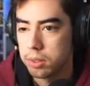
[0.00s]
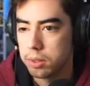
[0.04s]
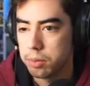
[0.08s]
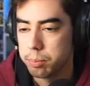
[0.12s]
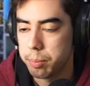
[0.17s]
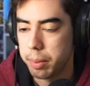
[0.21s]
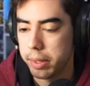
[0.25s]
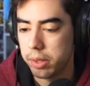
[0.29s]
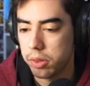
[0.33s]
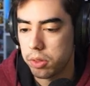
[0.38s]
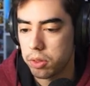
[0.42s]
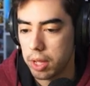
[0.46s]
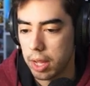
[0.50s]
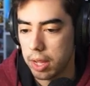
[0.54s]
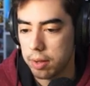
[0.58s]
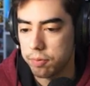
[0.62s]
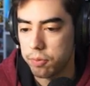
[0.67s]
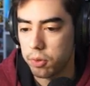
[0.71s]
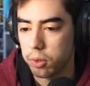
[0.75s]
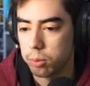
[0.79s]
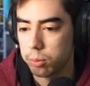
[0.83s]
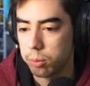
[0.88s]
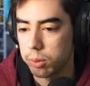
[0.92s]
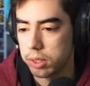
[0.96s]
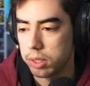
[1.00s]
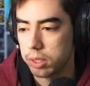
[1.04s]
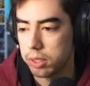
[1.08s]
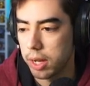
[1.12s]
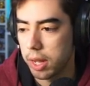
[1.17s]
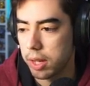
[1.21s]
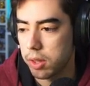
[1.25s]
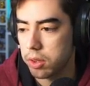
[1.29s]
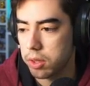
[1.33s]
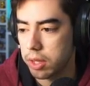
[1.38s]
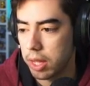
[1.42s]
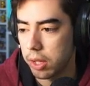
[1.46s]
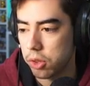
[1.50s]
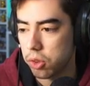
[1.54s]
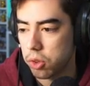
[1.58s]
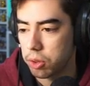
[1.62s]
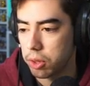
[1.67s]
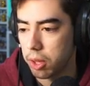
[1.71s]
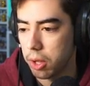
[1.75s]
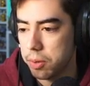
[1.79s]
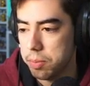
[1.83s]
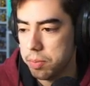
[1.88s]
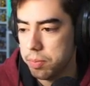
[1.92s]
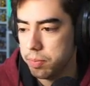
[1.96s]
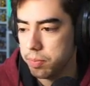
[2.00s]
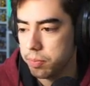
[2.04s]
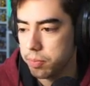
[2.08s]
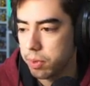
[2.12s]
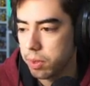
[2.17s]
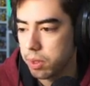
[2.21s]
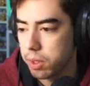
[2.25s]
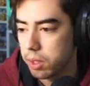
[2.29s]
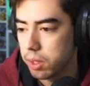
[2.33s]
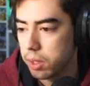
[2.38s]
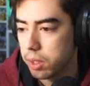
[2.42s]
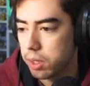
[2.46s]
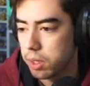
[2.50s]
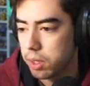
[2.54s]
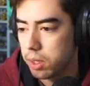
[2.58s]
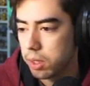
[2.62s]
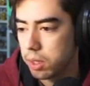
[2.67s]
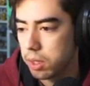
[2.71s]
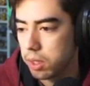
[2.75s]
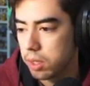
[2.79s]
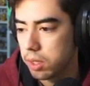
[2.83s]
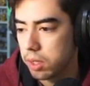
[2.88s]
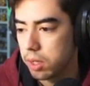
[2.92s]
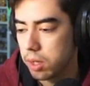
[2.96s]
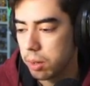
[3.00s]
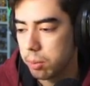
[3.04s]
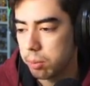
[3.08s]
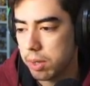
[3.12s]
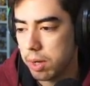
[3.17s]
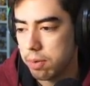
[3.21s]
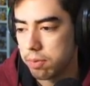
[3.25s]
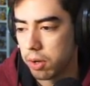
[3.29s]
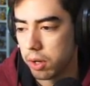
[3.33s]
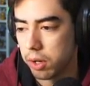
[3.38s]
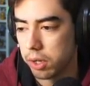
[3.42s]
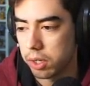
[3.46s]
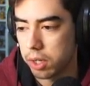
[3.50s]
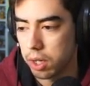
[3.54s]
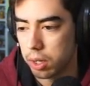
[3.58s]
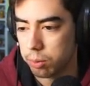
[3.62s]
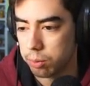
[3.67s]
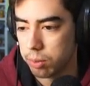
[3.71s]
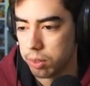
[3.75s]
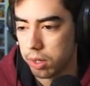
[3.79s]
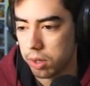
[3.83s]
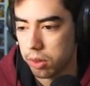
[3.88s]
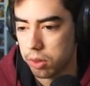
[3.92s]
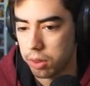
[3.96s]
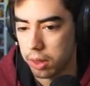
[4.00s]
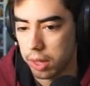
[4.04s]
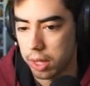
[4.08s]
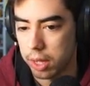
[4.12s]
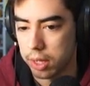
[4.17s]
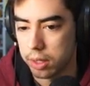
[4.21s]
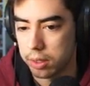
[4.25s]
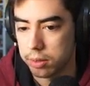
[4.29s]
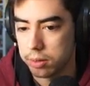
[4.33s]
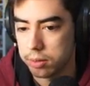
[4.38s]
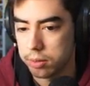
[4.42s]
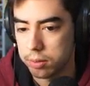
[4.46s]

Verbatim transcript: Ben Stanford with the nice catch, though. I'm going to have Honeycutt run a slant.